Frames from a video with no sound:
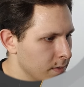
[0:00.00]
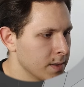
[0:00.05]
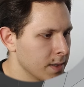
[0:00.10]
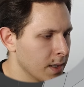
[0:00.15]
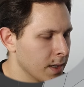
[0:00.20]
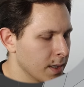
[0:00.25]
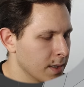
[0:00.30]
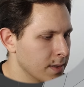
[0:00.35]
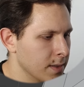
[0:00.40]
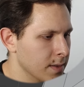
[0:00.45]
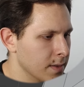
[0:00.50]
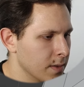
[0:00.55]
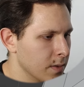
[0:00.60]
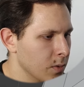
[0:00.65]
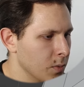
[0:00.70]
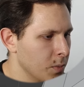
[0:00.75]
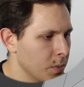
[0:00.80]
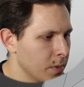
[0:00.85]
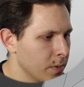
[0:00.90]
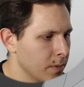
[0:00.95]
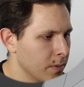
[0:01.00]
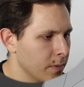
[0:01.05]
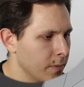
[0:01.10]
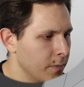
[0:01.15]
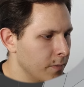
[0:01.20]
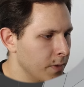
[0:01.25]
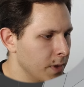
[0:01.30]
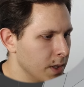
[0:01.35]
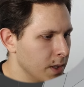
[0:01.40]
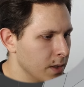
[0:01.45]
Select this loop,
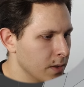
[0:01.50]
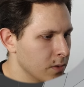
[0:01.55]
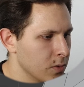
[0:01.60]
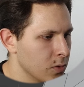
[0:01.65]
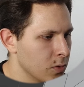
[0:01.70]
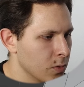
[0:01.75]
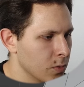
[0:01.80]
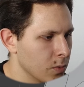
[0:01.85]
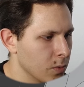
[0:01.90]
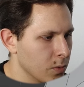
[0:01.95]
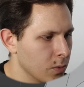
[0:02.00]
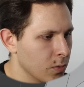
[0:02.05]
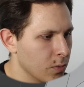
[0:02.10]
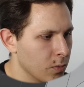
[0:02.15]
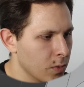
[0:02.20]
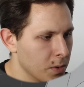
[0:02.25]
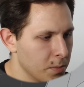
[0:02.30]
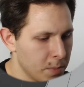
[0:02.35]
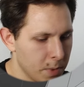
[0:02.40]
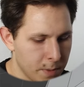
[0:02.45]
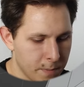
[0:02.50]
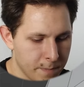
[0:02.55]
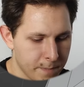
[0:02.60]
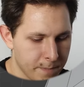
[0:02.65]
V to rip,